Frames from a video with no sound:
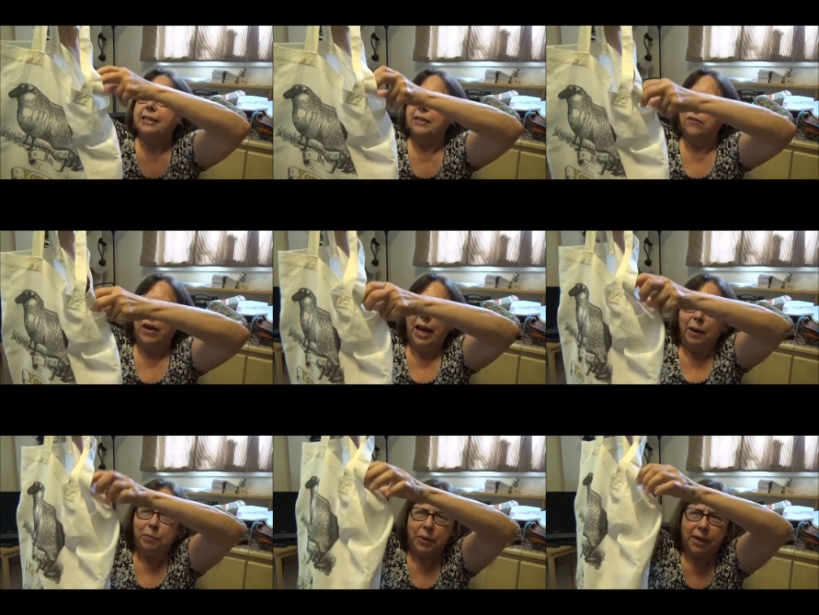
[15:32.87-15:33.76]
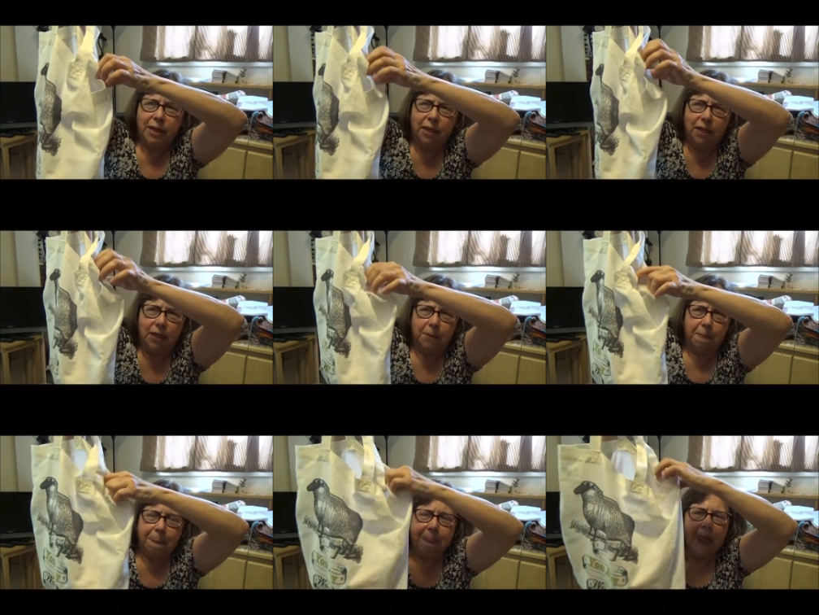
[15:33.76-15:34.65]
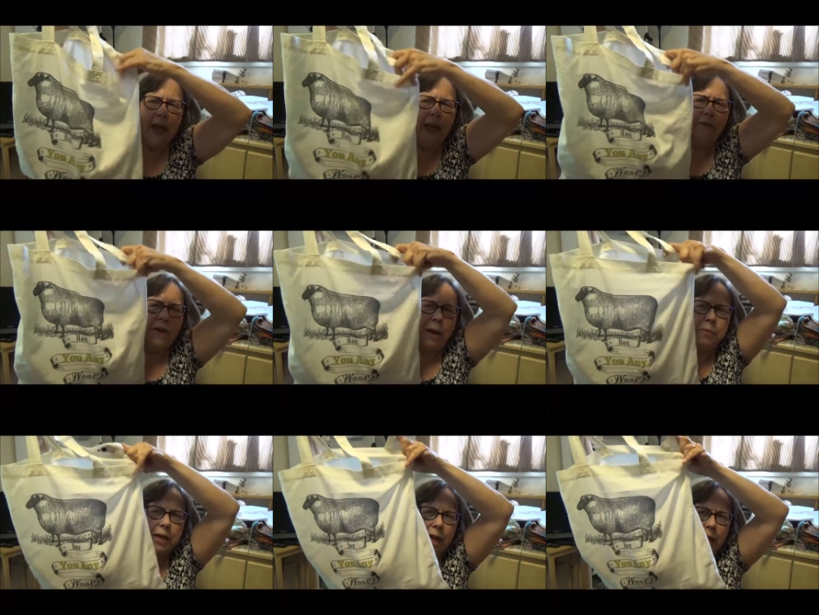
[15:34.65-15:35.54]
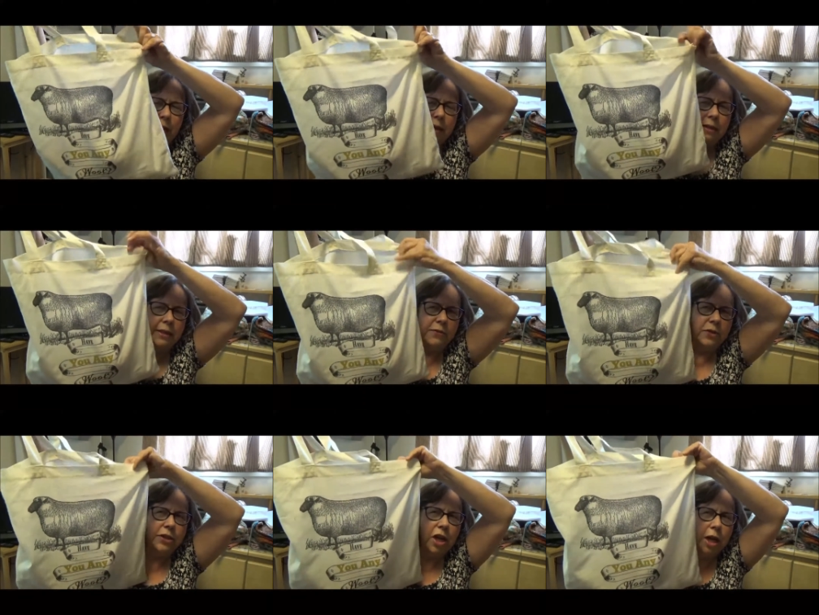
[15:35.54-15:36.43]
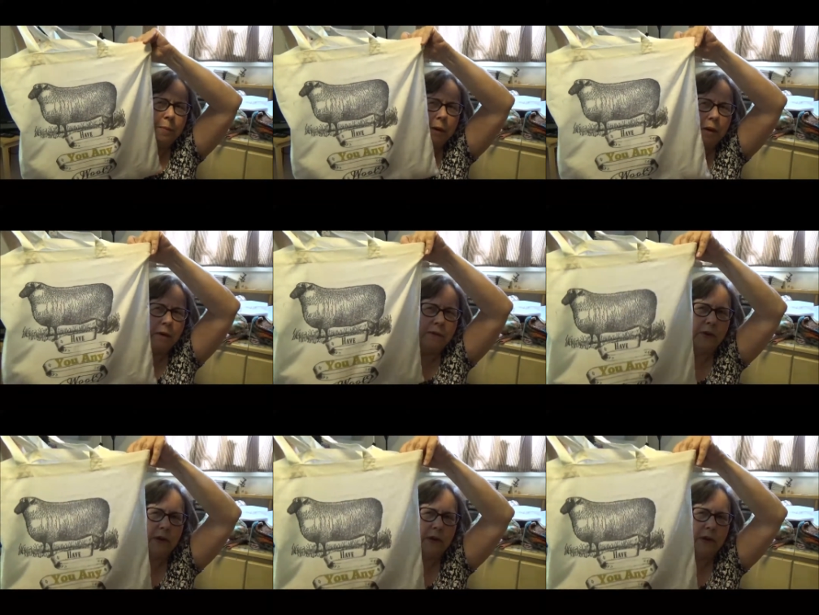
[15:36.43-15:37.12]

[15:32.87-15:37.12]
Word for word: this fabric and fabricate a different type of,